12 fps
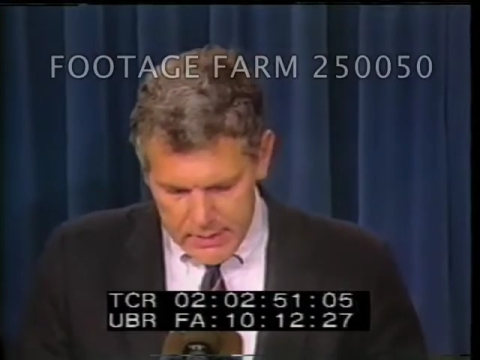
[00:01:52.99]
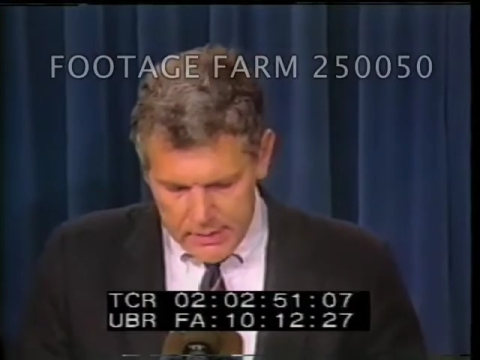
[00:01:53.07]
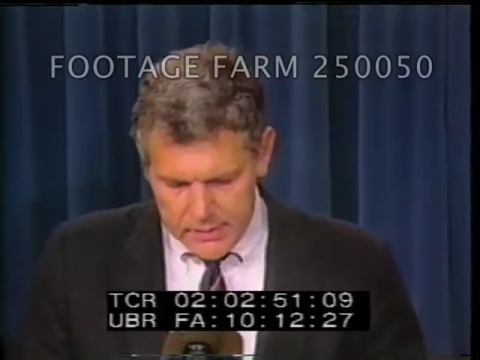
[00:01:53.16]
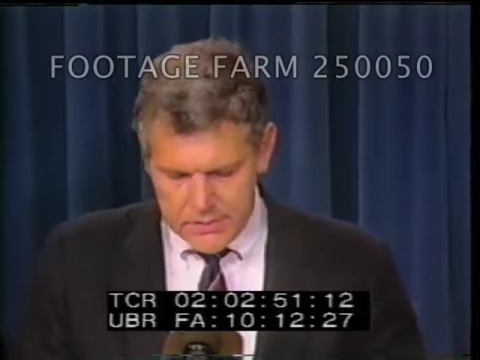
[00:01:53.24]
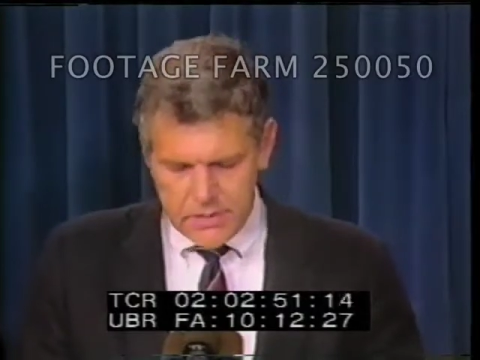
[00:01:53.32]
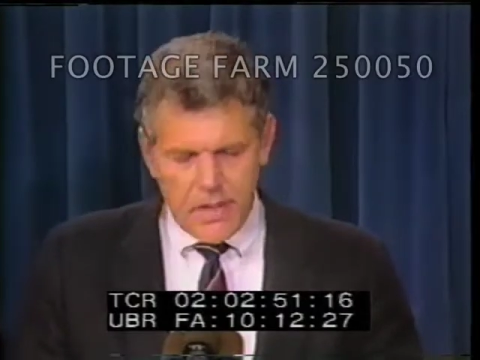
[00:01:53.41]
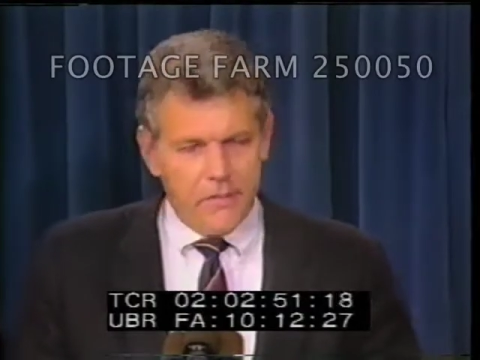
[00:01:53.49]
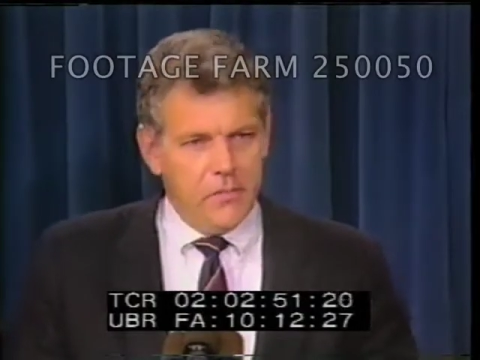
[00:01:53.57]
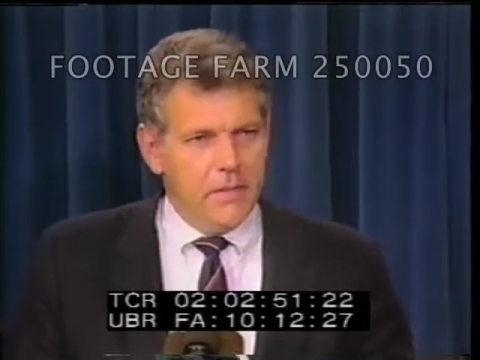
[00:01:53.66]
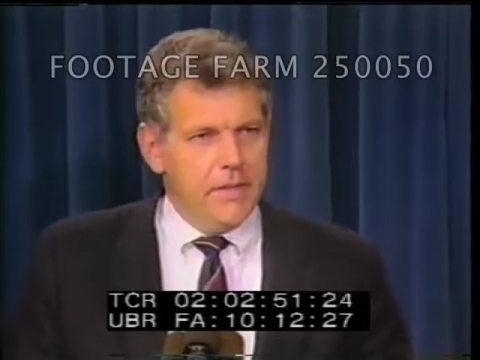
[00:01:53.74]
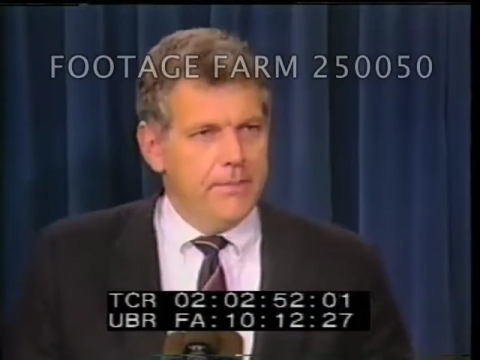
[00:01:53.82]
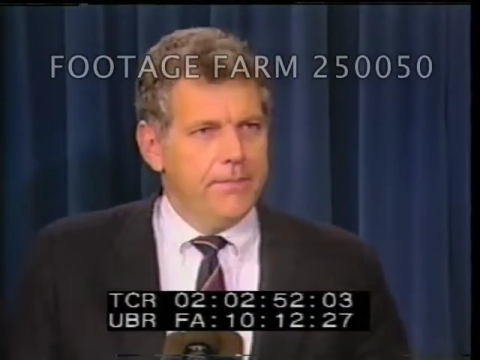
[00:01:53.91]
and this
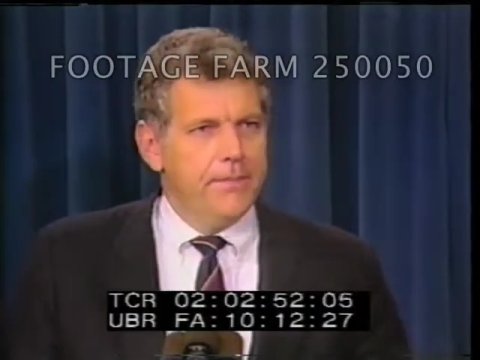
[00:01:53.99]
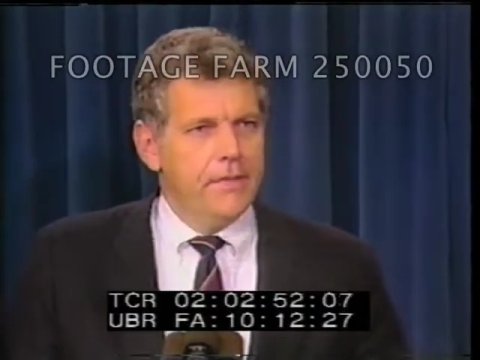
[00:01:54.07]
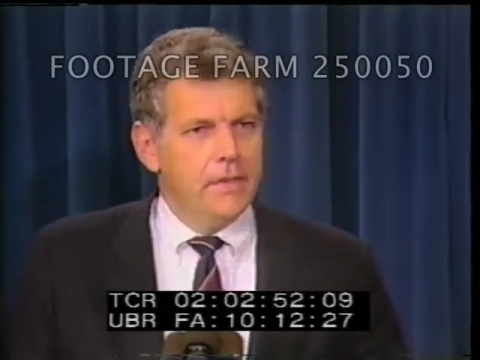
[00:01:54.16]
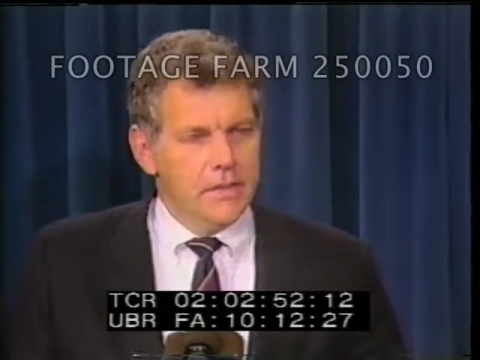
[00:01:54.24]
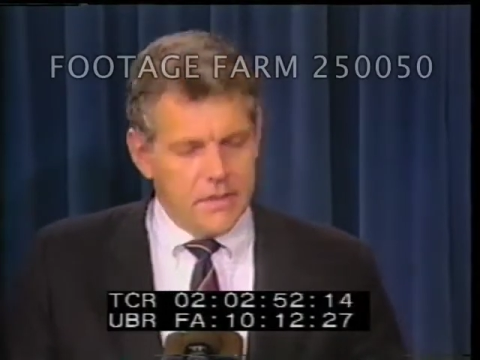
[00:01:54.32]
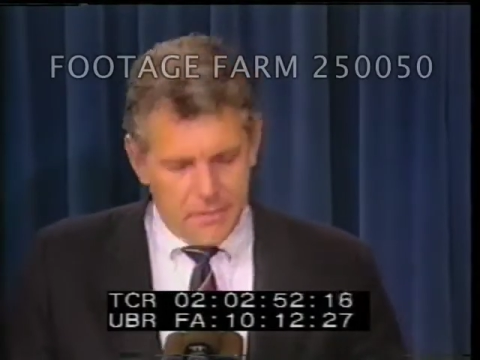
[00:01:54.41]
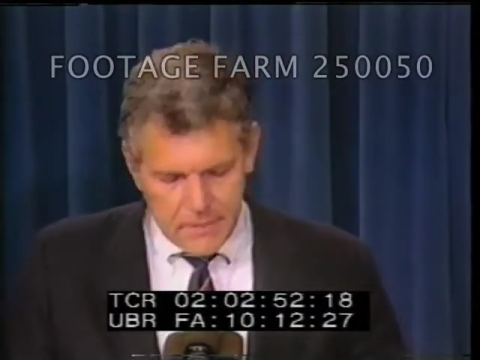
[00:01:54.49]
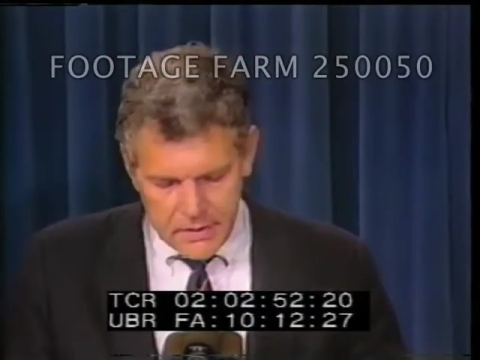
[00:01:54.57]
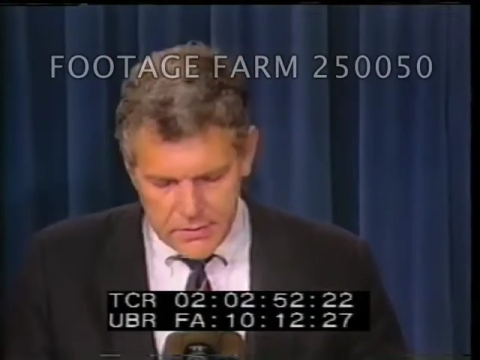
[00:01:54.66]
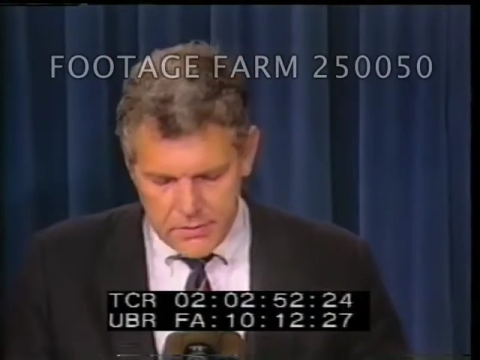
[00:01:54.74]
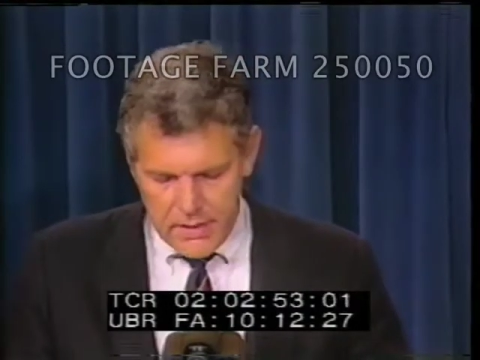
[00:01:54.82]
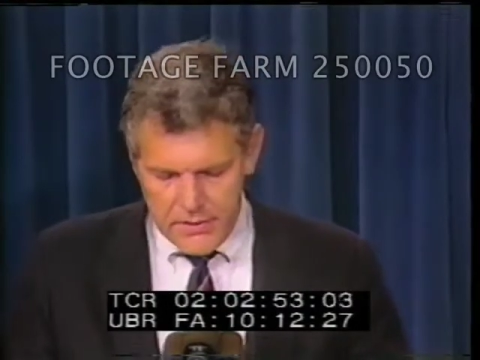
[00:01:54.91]
government, this
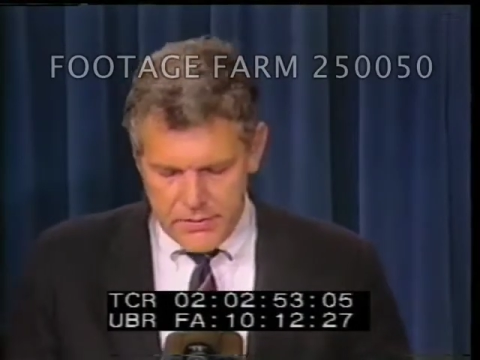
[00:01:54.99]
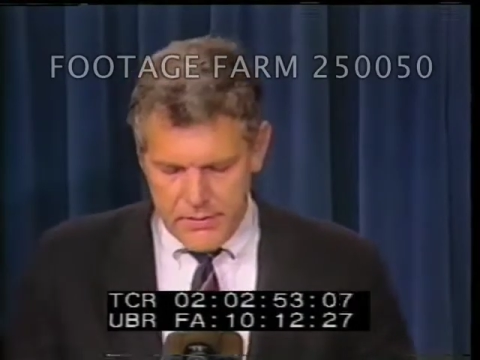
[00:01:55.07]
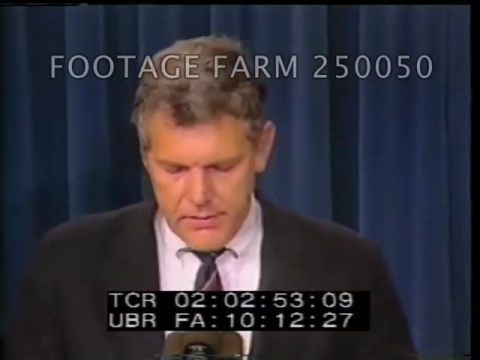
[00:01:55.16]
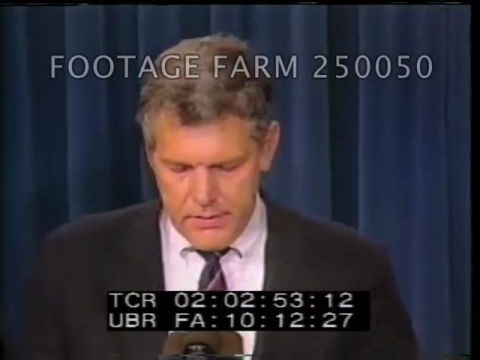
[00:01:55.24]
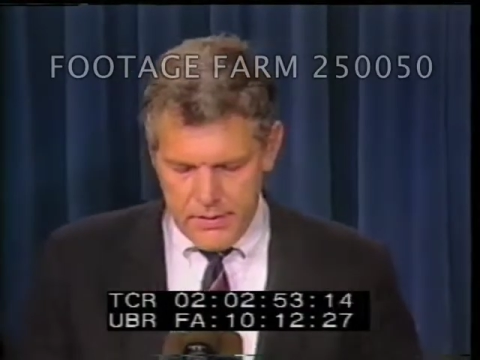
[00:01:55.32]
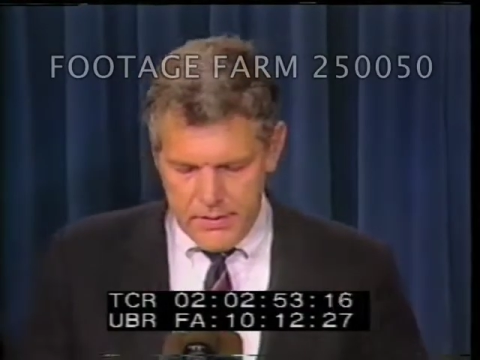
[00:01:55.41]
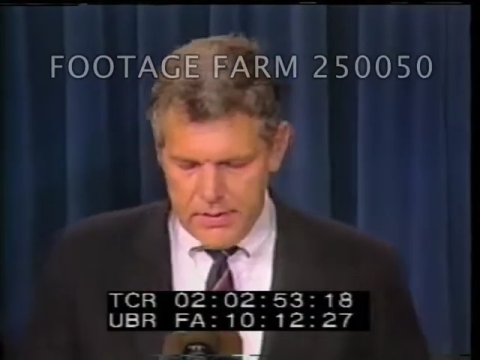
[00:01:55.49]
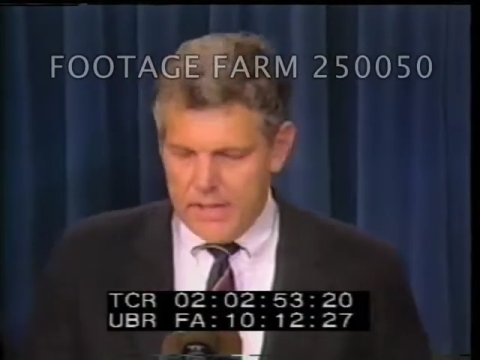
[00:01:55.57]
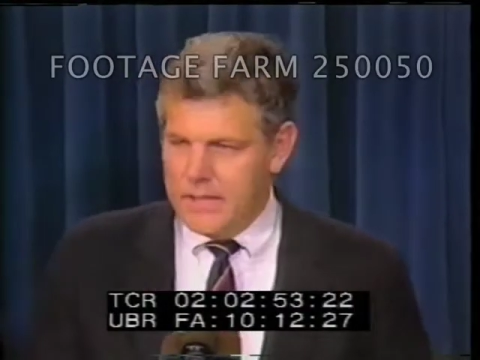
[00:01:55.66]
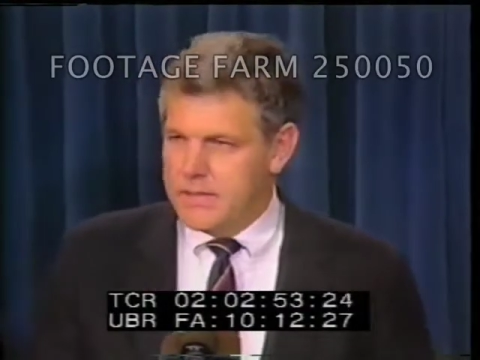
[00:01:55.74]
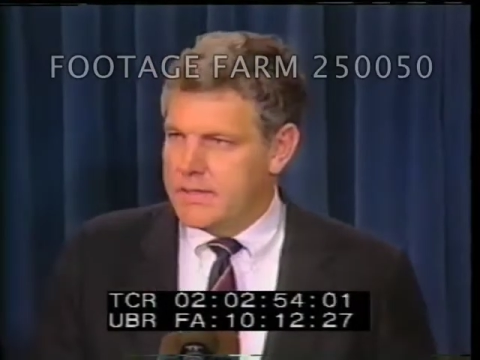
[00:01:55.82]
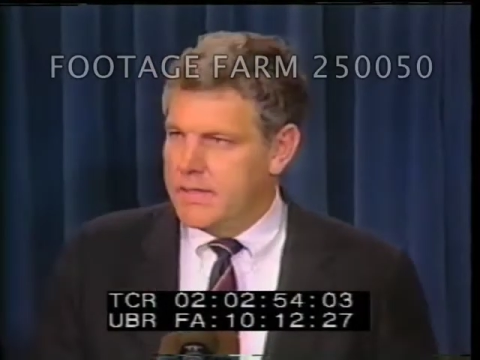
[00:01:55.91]
administration,
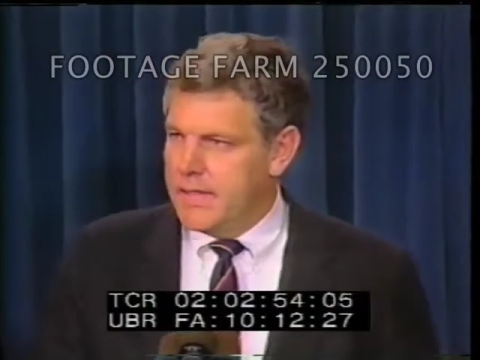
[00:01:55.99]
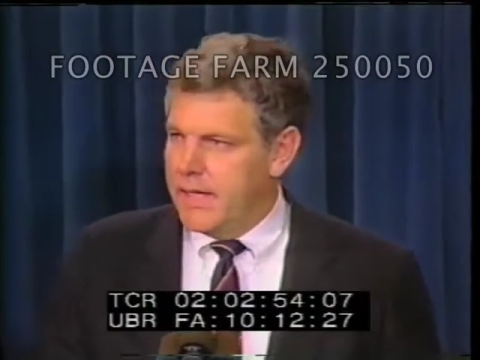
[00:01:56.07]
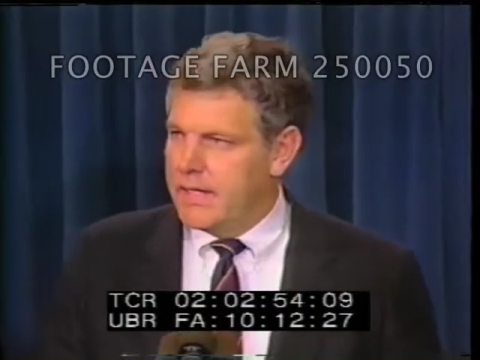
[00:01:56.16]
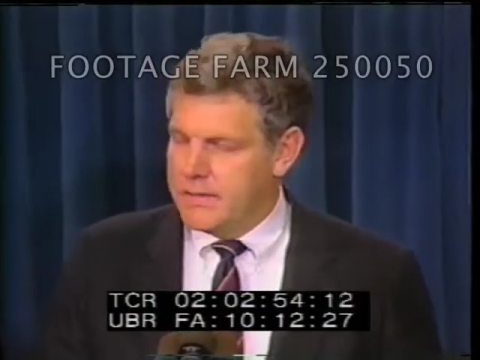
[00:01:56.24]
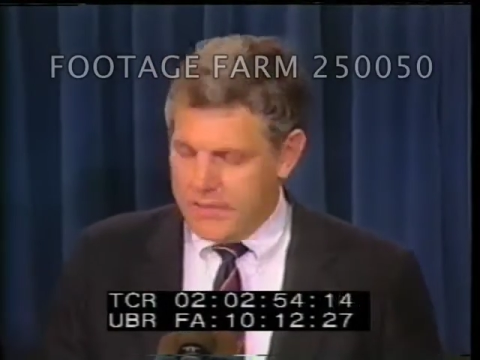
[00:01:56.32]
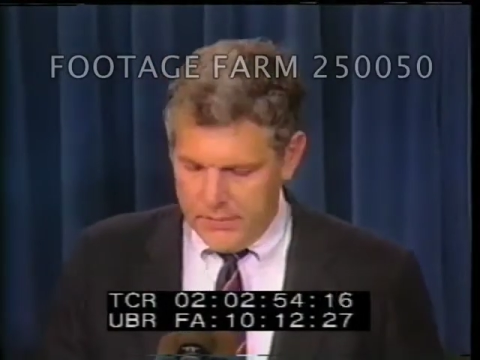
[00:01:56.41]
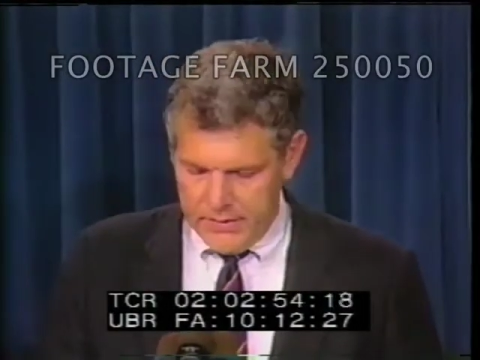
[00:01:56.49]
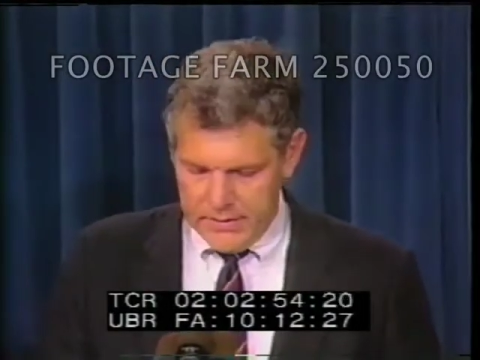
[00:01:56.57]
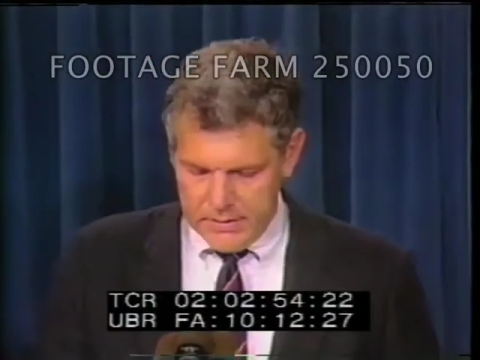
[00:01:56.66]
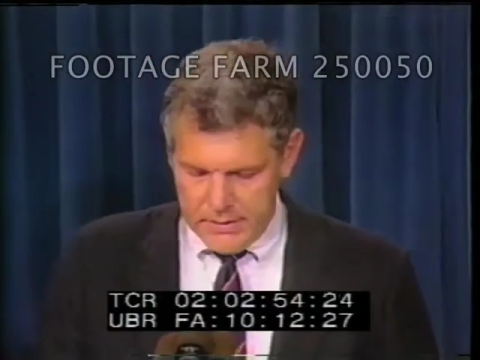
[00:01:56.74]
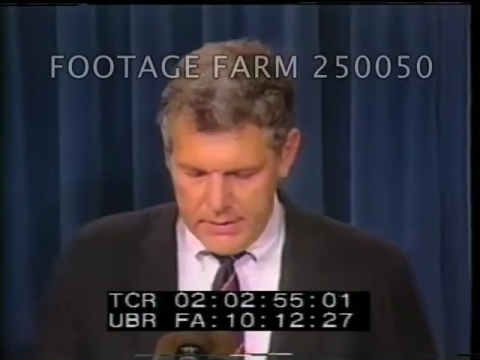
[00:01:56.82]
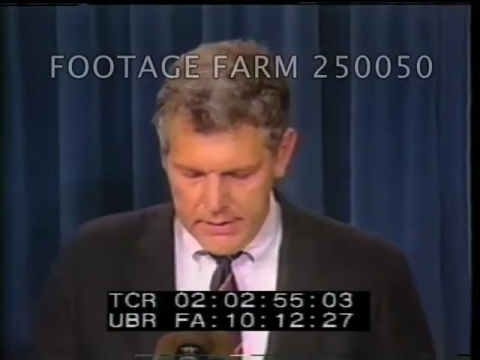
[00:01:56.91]
intends to take it
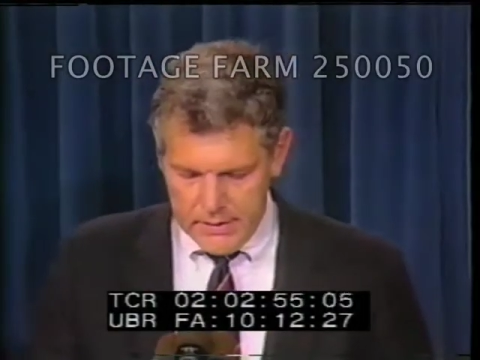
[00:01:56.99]
seriously.